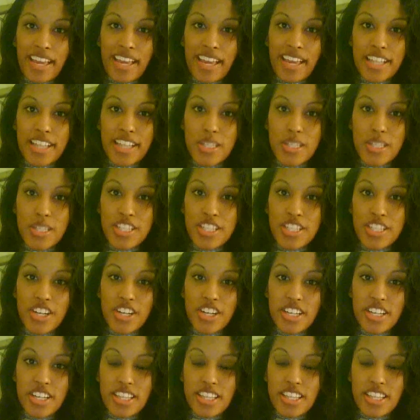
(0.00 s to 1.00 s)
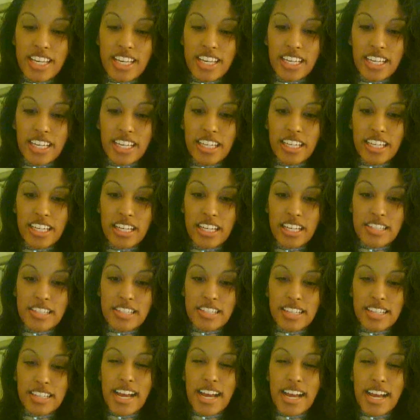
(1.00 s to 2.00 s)
And so I started to think. I
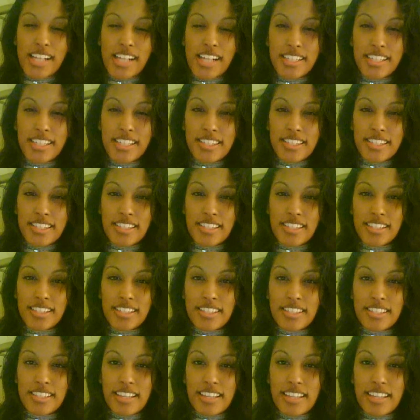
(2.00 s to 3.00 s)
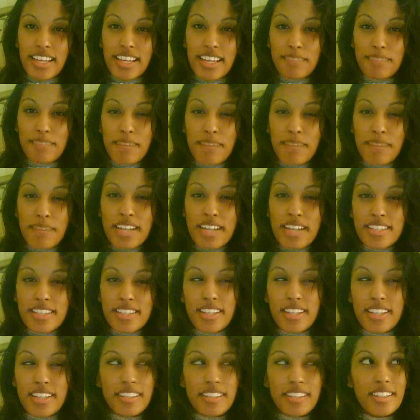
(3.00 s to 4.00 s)
said, Alex, and I
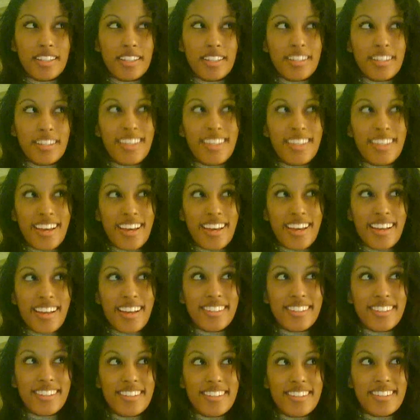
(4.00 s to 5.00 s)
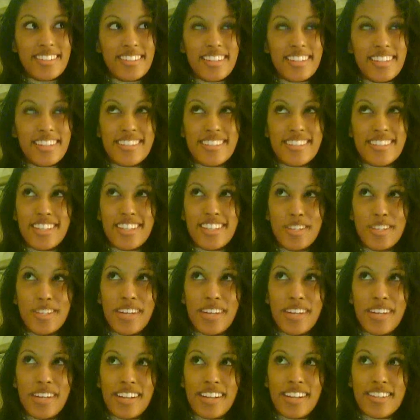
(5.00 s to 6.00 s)
said, yeah, Alex. And I said,
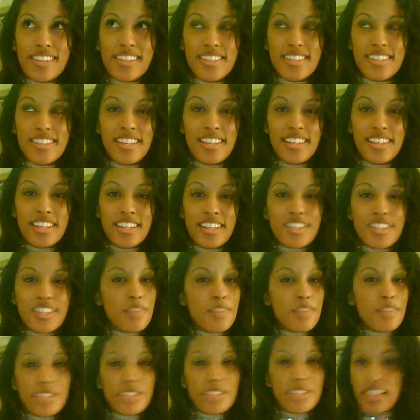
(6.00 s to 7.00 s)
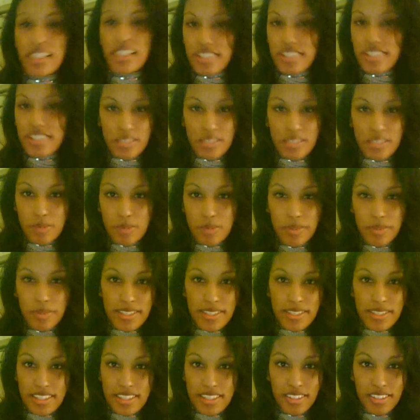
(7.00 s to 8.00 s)
Alex, don't be down on yourself about
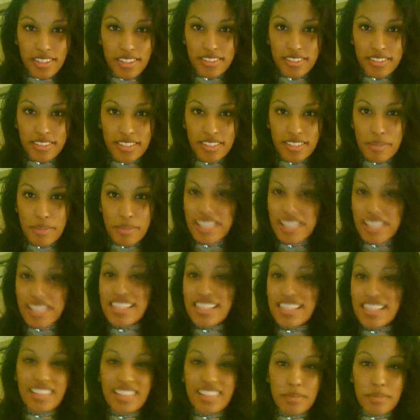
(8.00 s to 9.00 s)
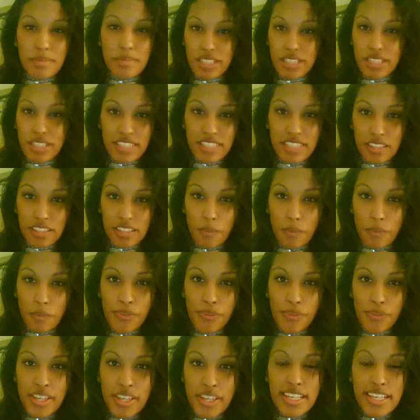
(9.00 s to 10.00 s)
being single. I mean, it's not that big of a deal.
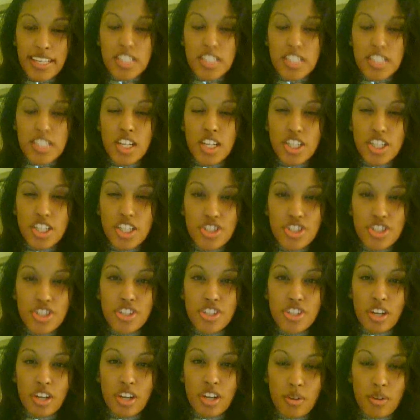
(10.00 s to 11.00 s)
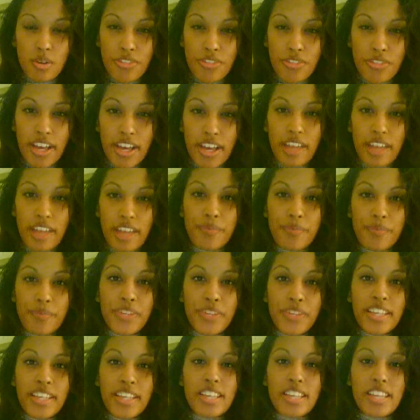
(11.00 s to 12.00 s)
As long as you know that
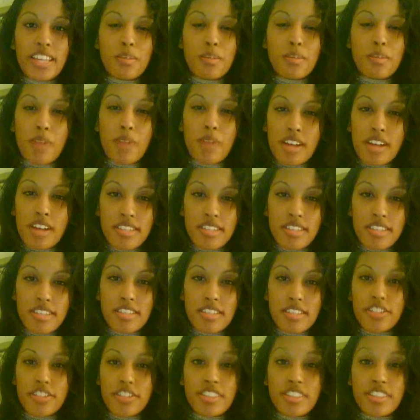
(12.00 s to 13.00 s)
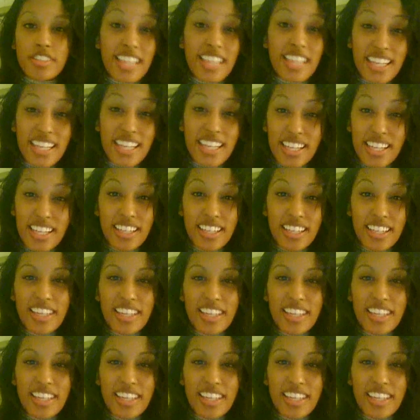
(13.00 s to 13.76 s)
in the process of your dating